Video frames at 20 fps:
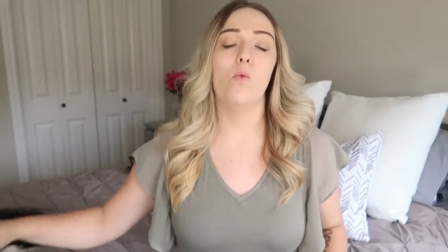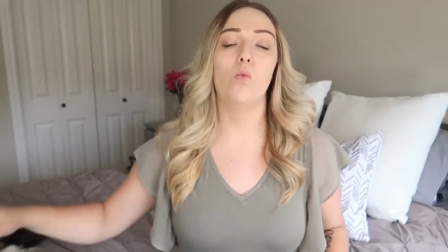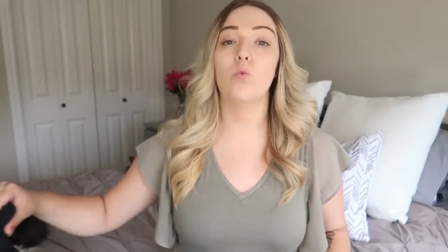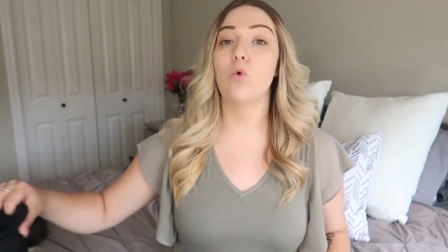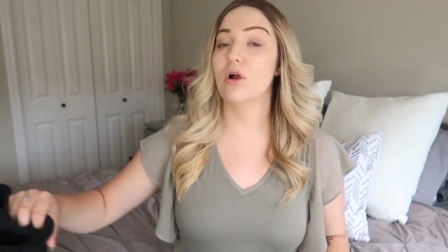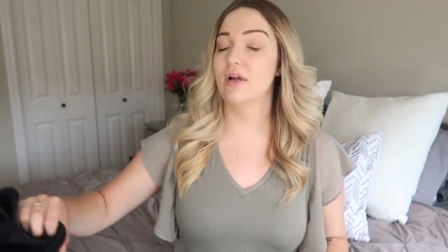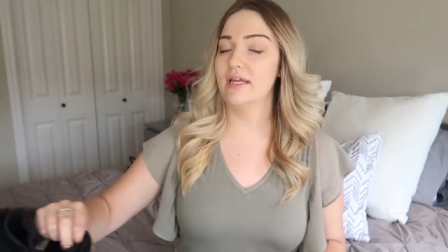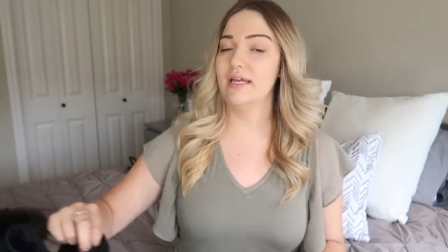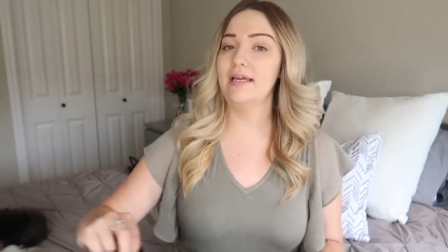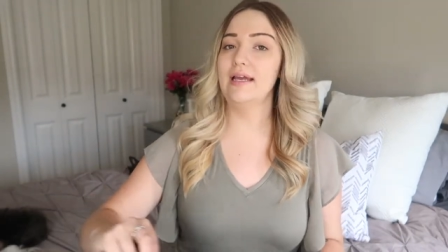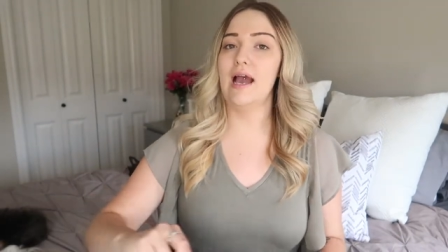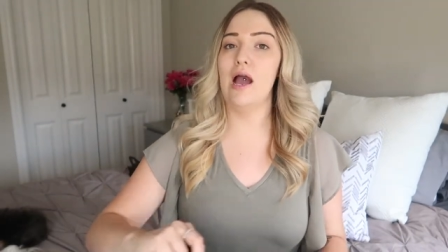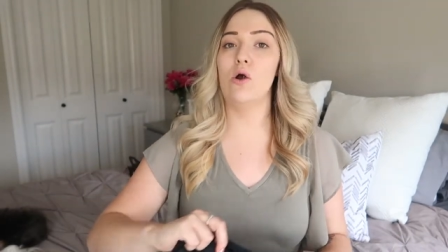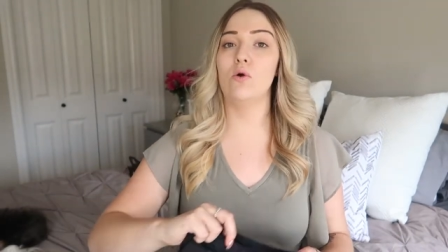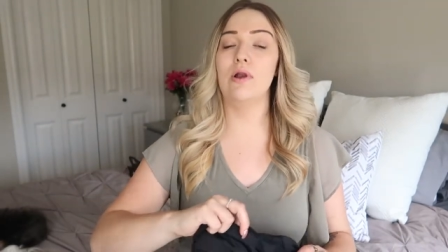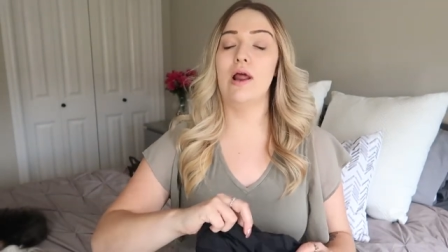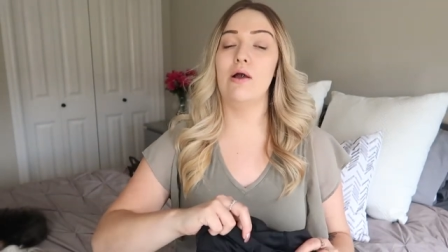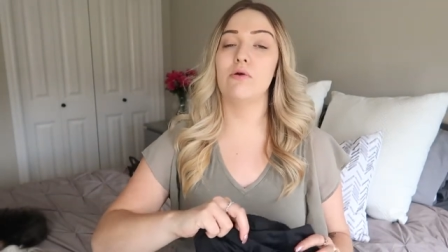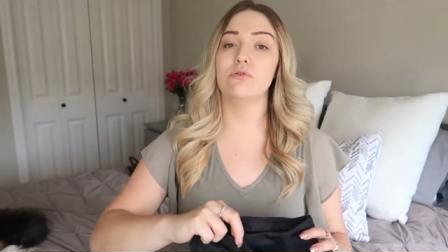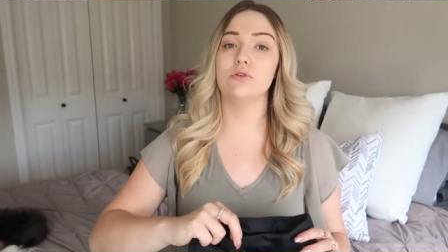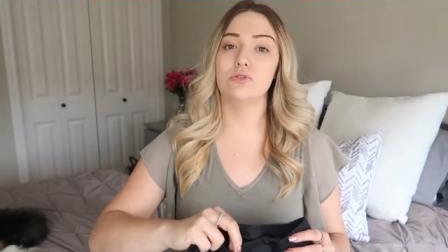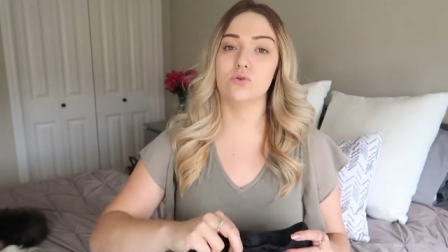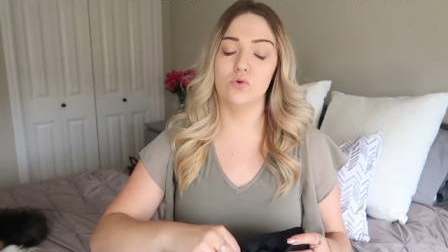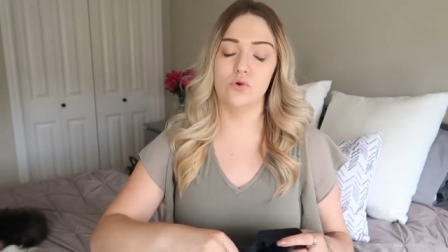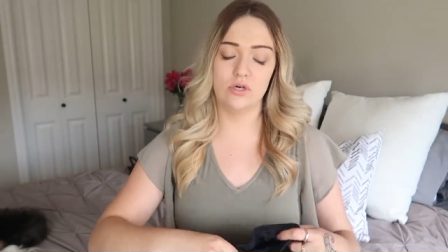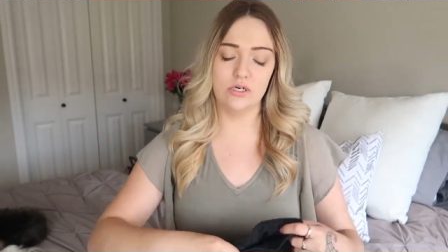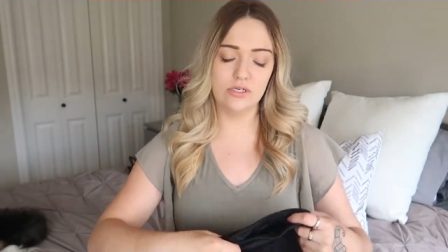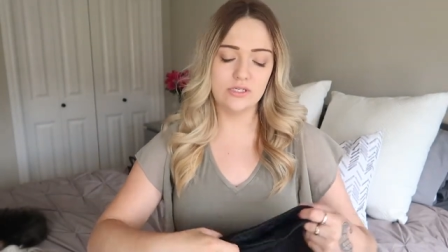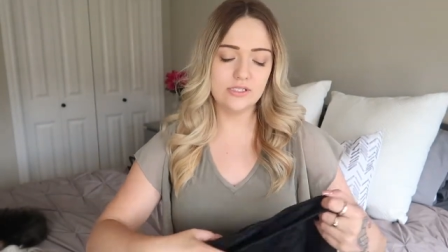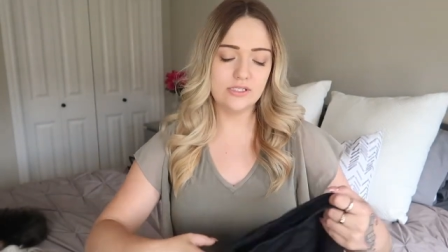working out
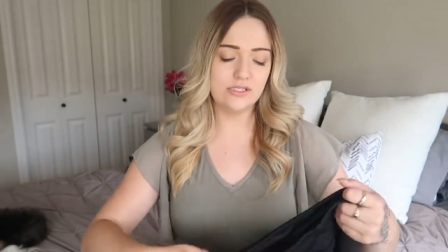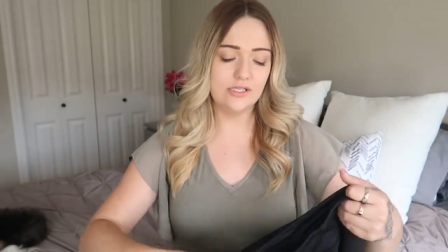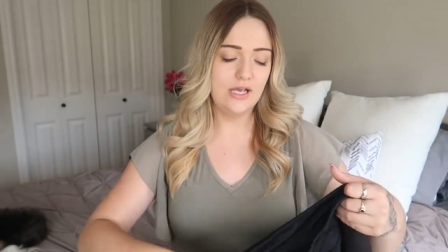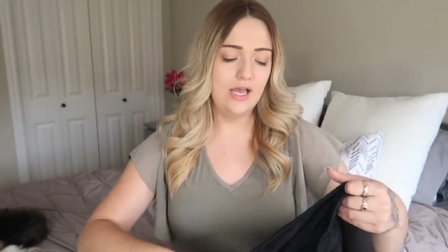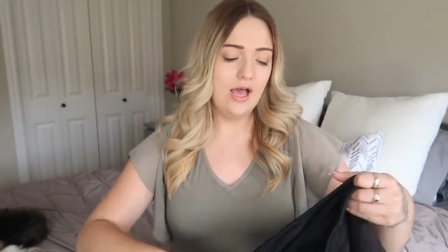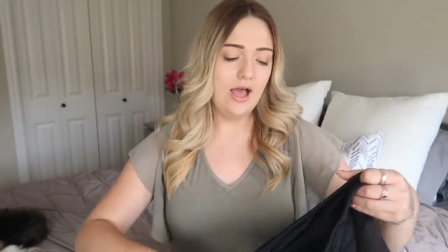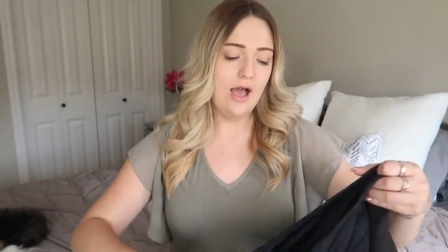outdoors.